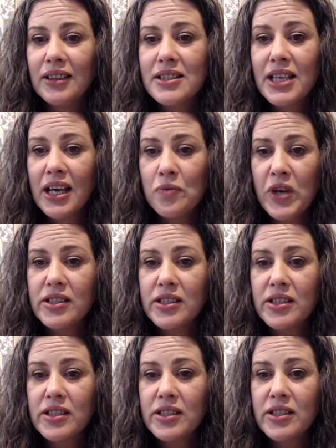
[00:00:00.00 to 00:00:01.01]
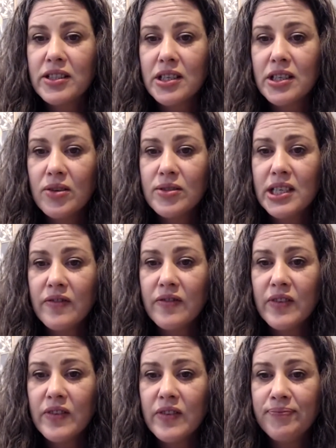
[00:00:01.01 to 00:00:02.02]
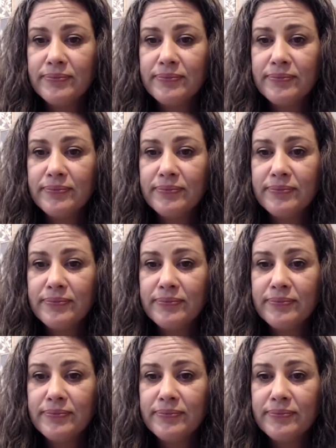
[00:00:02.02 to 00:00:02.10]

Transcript: 10 weeks to go, Stephen.